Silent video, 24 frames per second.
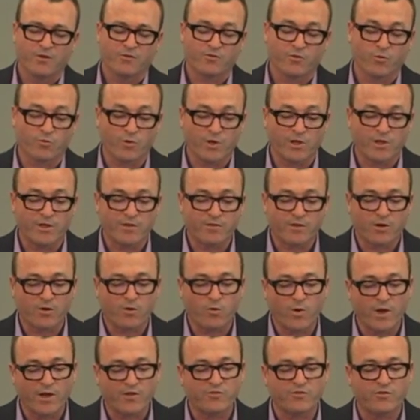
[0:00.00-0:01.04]
So really, the
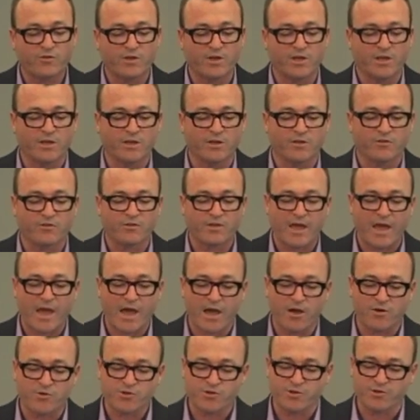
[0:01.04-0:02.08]
question is,
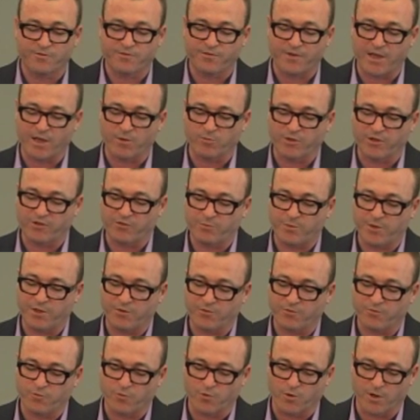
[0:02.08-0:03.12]
how should families be
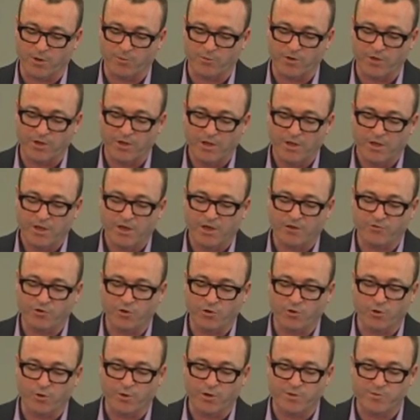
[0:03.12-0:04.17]
informed of
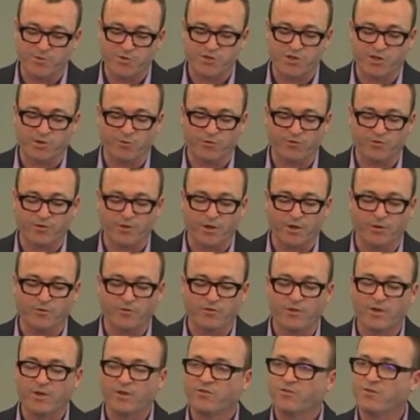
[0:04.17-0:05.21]
neuroimaging
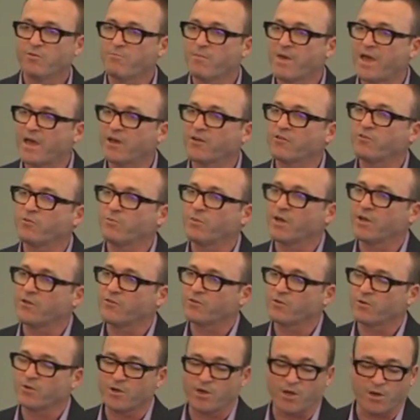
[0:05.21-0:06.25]
results to
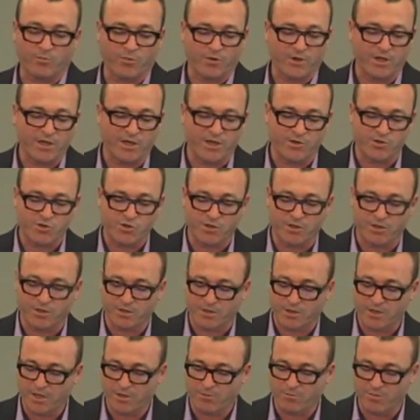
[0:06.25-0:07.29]
maximize their comprehension
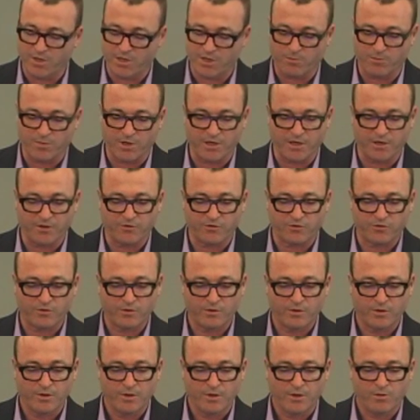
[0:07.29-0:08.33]
and minimize,
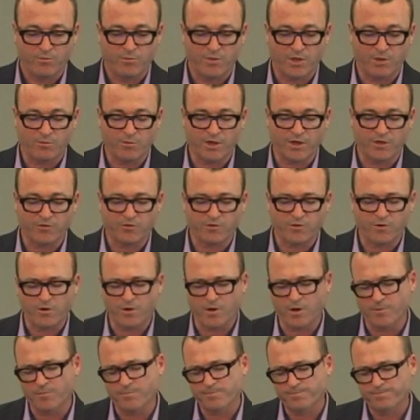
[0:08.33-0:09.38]
minimize
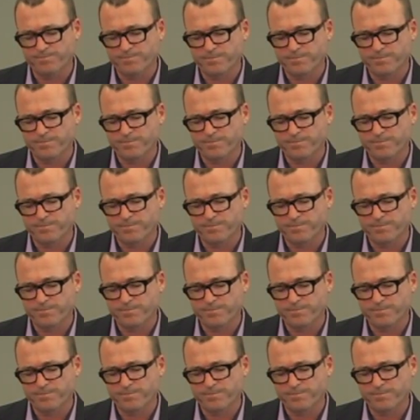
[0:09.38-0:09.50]
harm?